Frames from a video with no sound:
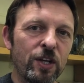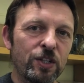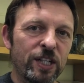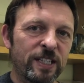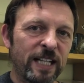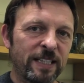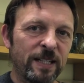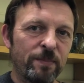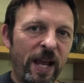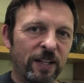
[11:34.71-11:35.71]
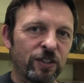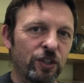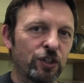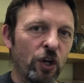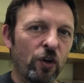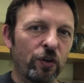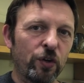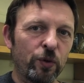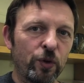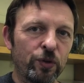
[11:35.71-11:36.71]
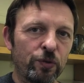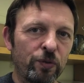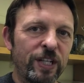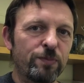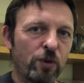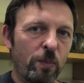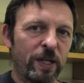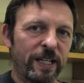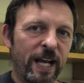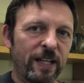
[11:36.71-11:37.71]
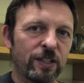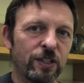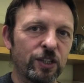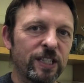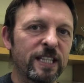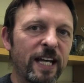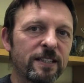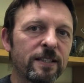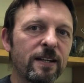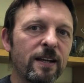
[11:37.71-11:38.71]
she'd sat him next to John, who couldn't read properly yet. She said,